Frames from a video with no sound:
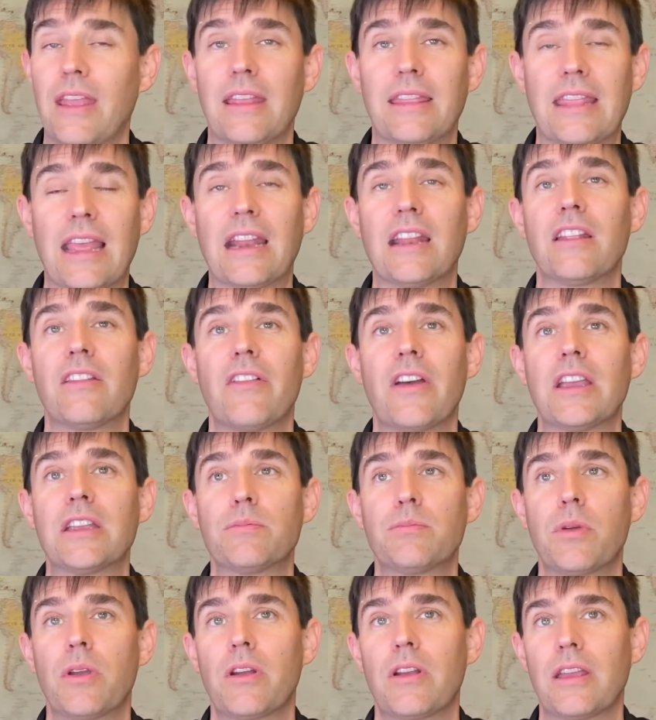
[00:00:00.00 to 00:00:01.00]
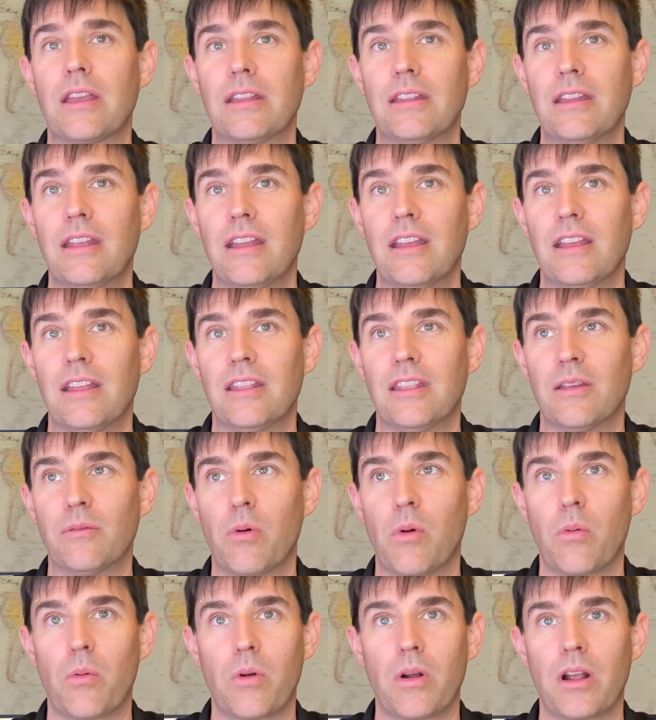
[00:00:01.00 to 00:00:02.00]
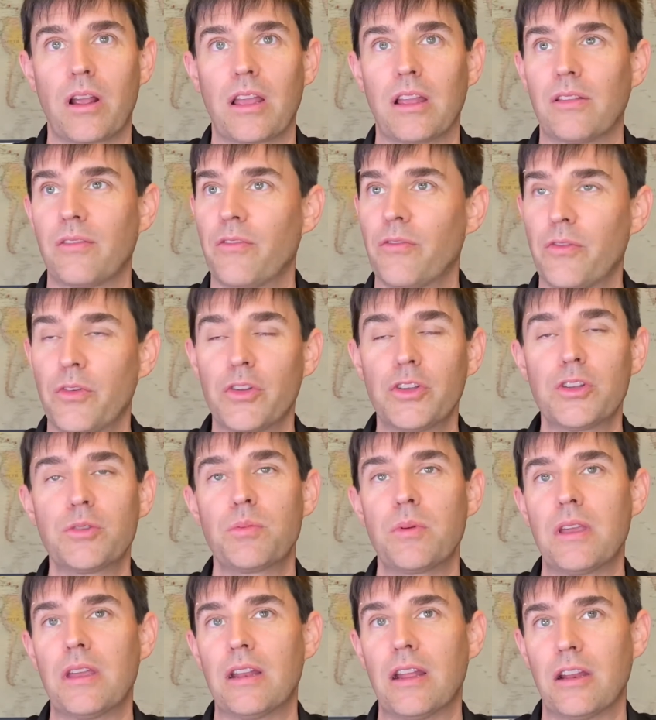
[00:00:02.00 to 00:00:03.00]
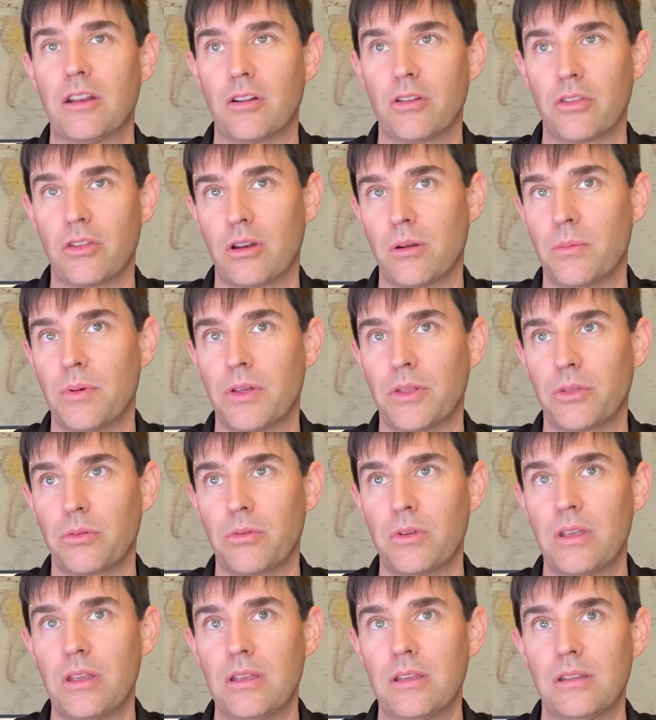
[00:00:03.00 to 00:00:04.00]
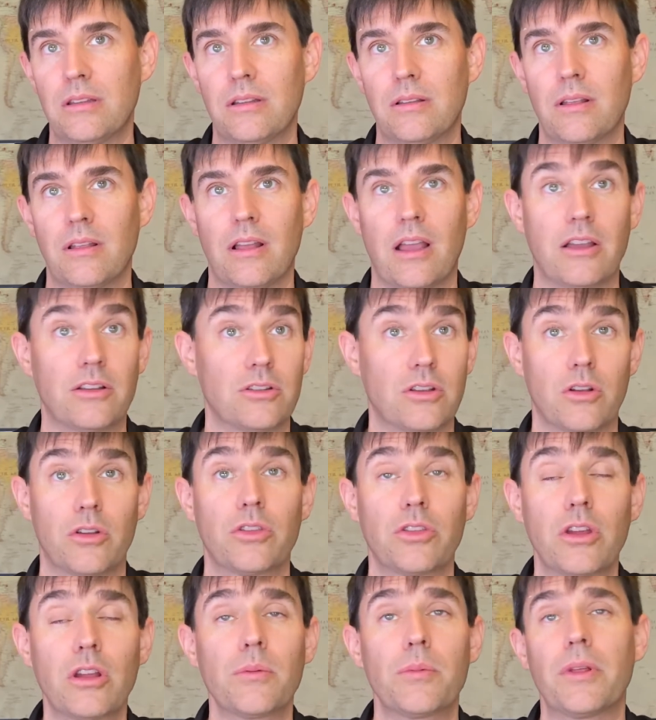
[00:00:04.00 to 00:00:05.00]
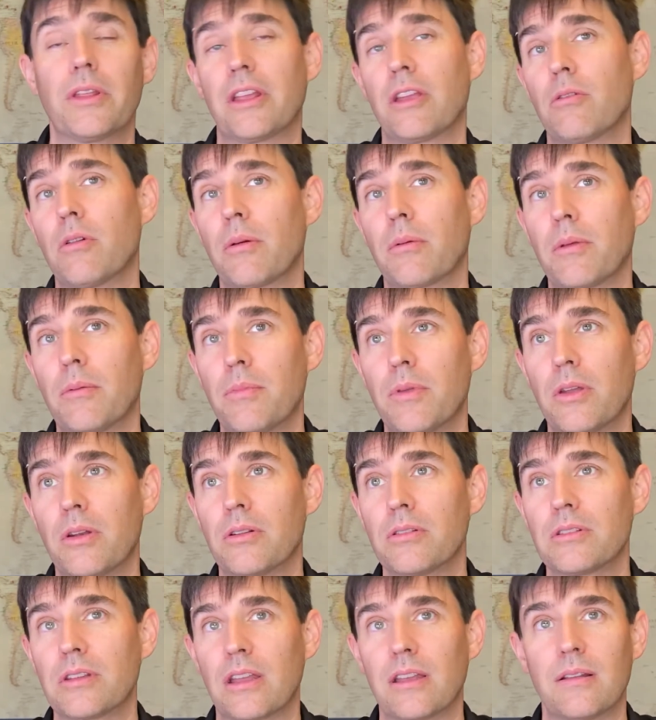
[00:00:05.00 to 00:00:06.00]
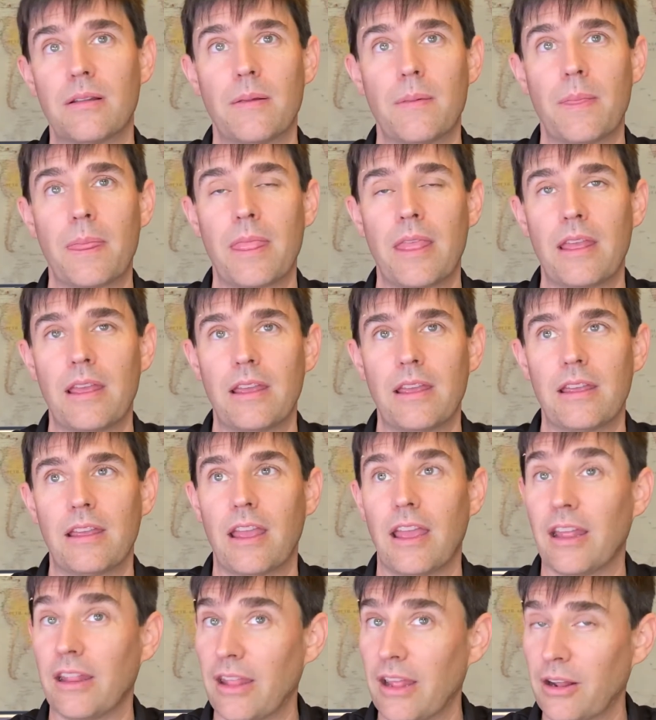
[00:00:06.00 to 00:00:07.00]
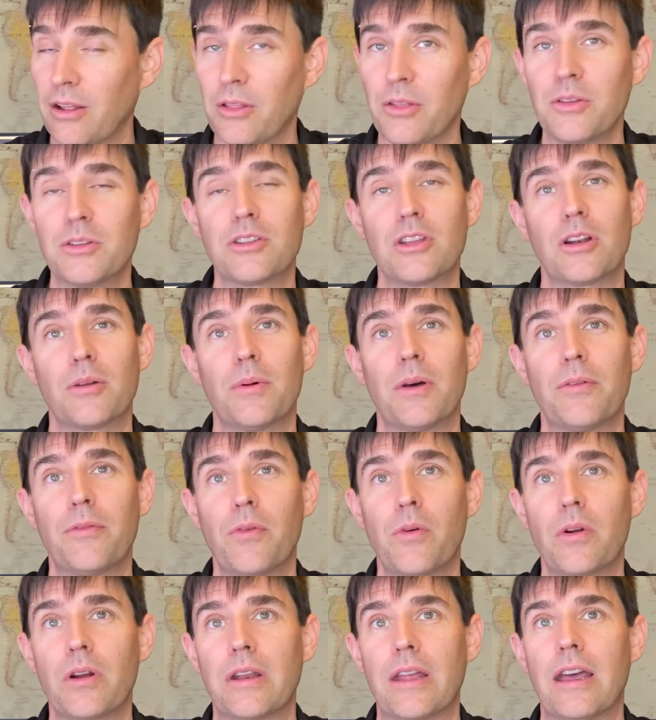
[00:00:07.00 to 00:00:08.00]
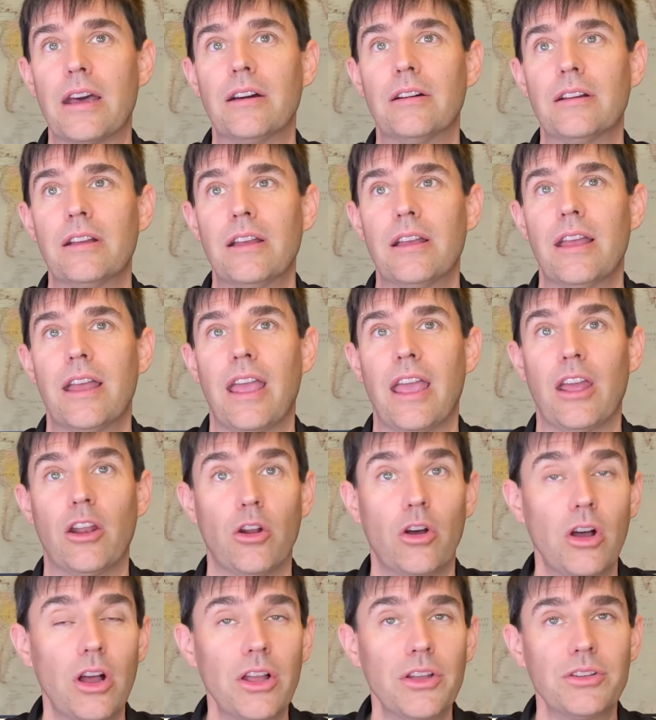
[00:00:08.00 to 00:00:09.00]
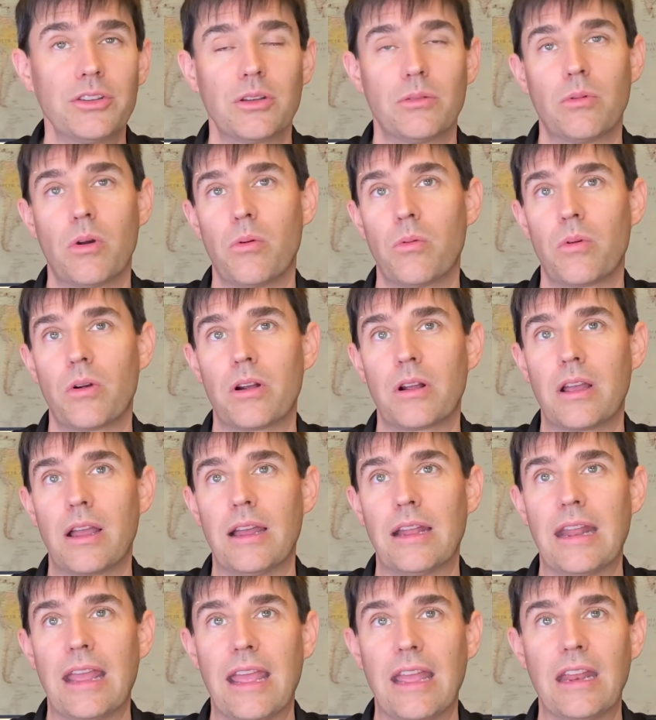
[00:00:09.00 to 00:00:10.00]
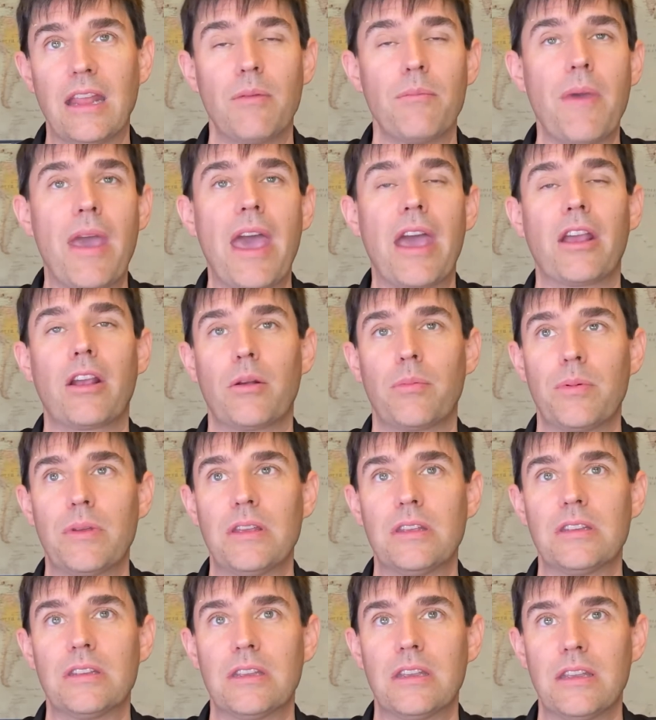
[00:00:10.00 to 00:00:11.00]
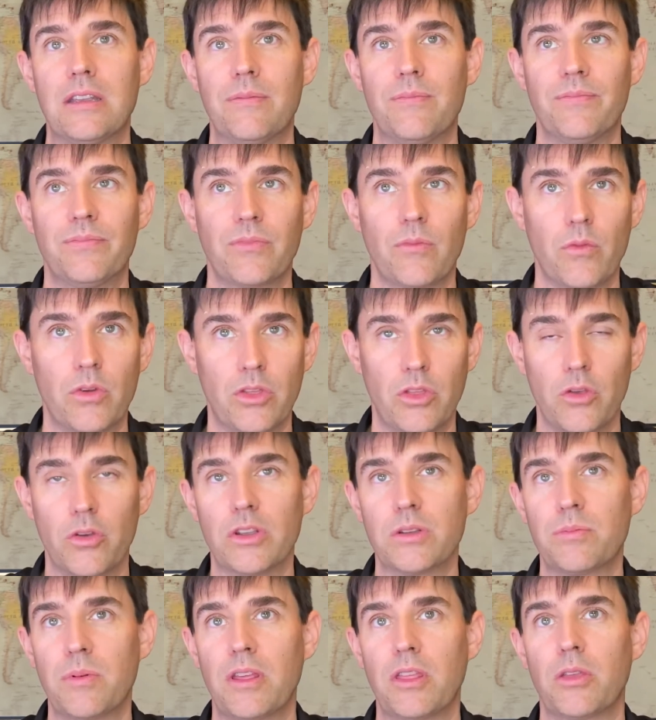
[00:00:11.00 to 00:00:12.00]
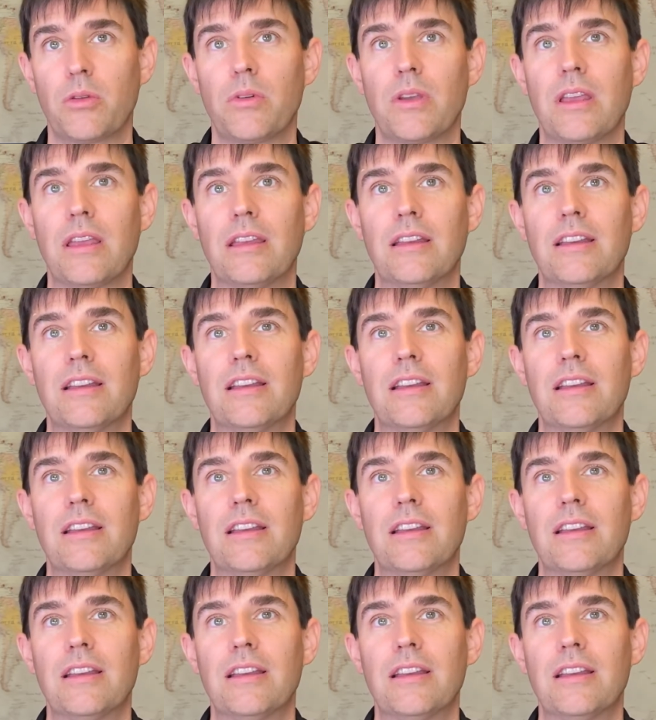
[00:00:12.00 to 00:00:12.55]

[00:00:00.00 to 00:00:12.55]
data device period that will work at full speed on your Thunderbolt equipped computers. And that includes Thunderbolt 4 now, and also will work on any Mac or PC with USB 3.